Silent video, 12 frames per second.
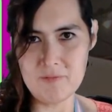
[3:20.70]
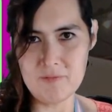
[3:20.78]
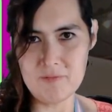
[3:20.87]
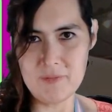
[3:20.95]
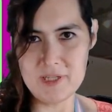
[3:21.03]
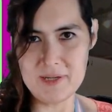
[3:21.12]

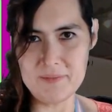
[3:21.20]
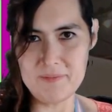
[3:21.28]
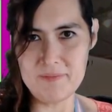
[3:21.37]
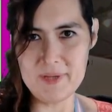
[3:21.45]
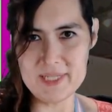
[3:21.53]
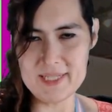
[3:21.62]
It's a
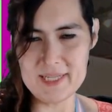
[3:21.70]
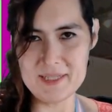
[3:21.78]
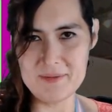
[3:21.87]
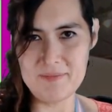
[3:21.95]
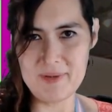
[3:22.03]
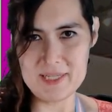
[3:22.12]

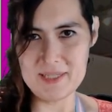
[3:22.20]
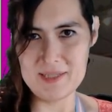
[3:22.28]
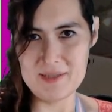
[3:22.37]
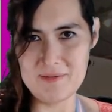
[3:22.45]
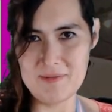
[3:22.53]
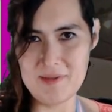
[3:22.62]
business-based
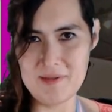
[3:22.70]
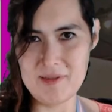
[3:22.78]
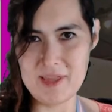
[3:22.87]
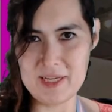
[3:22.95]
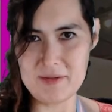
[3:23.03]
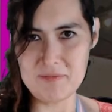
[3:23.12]

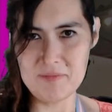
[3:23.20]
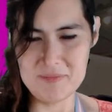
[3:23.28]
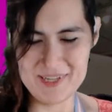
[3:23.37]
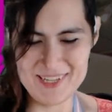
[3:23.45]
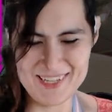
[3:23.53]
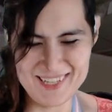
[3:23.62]
theme.
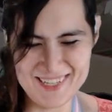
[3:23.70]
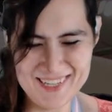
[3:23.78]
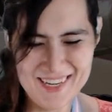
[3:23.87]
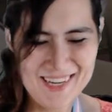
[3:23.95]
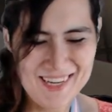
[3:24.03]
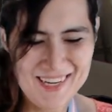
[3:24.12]

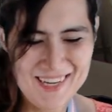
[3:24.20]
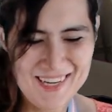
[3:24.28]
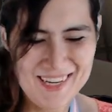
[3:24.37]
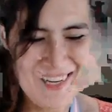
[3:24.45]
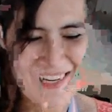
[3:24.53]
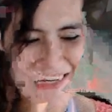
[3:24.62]

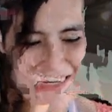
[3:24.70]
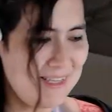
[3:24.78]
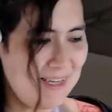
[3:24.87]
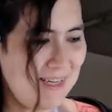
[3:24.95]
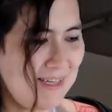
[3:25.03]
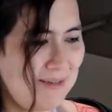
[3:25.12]
And
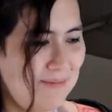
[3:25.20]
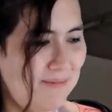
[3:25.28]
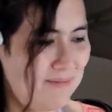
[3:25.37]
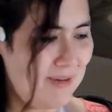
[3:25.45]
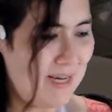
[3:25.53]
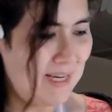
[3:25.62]

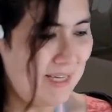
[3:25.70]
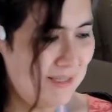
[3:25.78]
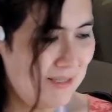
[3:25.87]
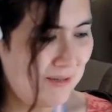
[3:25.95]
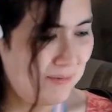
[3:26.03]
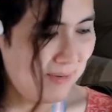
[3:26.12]
I
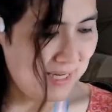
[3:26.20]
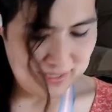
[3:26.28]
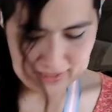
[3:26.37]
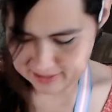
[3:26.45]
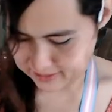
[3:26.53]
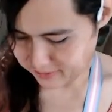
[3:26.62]
also
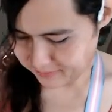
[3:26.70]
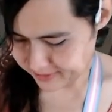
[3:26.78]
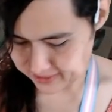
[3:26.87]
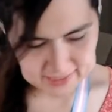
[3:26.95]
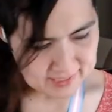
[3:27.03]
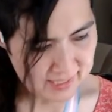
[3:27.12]
managed to squeeze